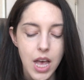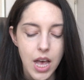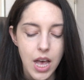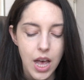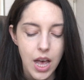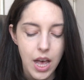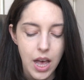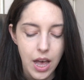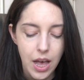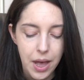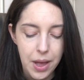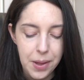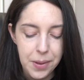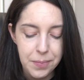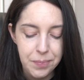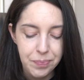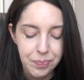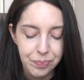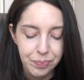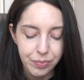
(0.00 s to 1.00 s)

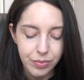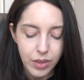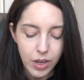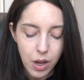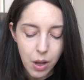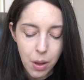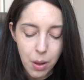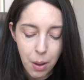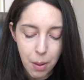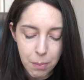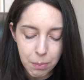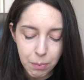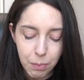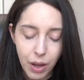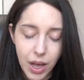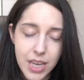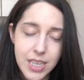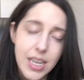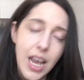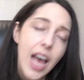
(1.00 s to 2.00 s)
Uh,
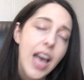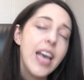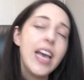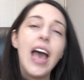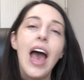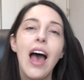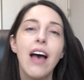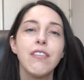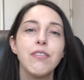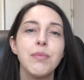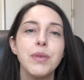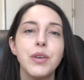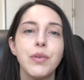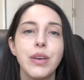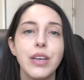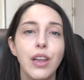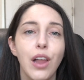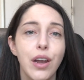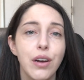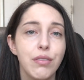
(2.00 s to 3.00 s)
but I have been
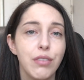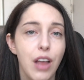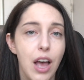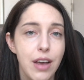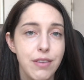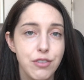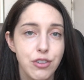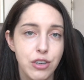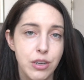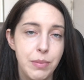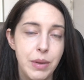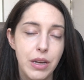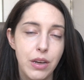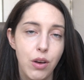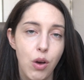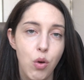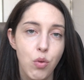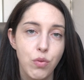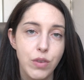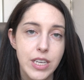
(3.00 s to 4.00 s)
doing a lot of live
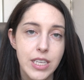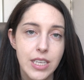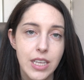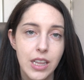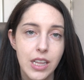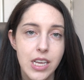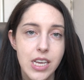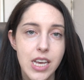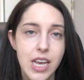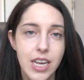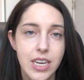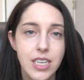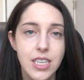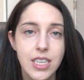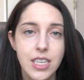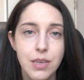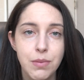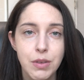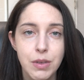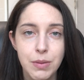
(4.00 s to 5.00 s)
streaming recently and it
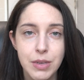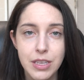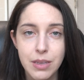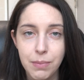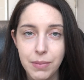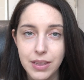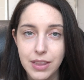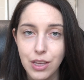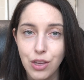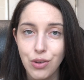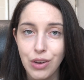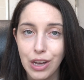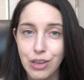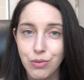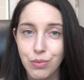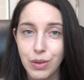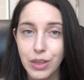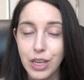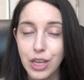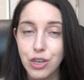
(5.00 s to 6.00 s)
seems to be something that you
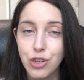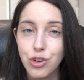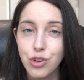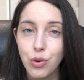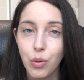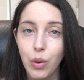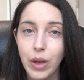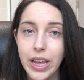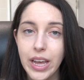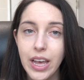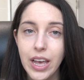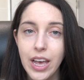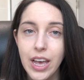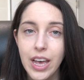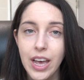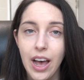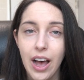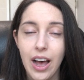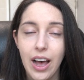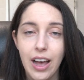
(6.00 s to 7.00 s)
guys really enjoy.
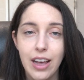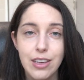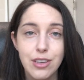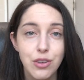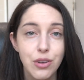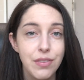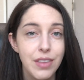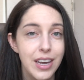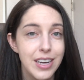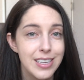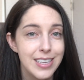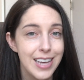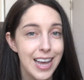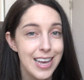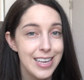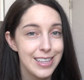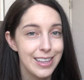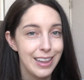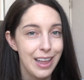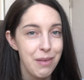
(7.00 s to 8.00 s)
Uh, so if that is the
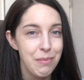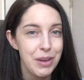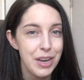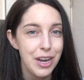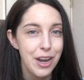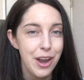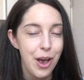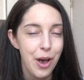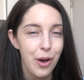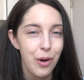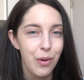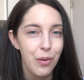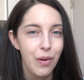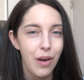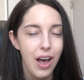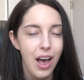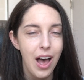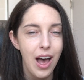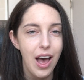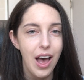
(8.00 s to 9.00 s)
case, let me know.
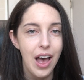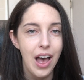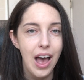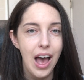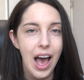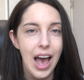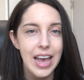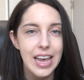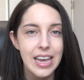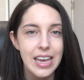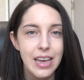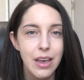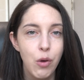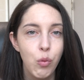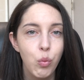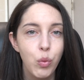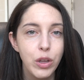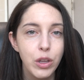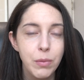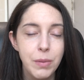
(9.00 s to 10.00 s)
Uh, I
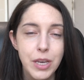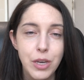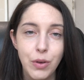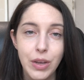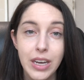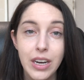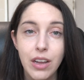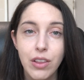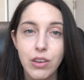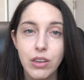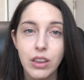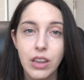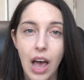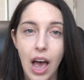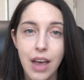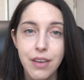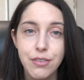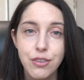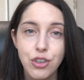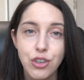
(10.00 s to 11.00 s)
will be doing another
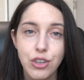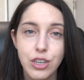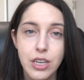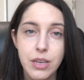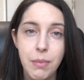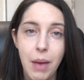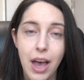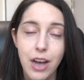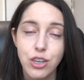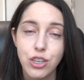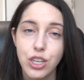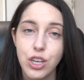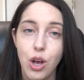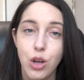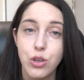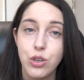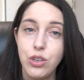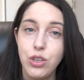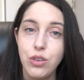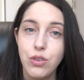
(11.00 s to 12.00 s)
live stream actually
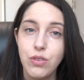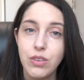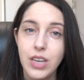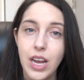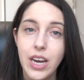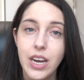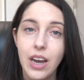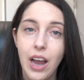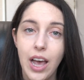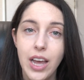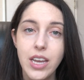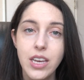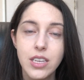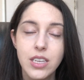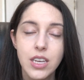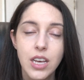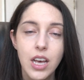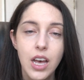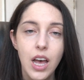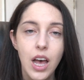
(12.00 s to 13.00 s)
on Tuesday
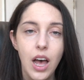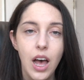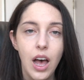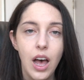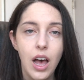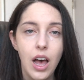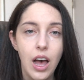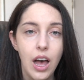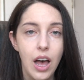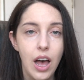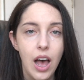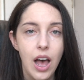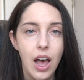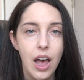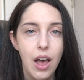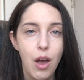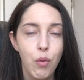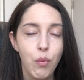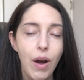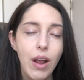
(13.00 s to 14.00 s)
night
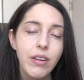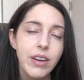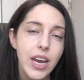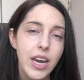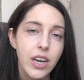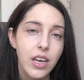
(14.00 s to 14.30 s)
uh, around 8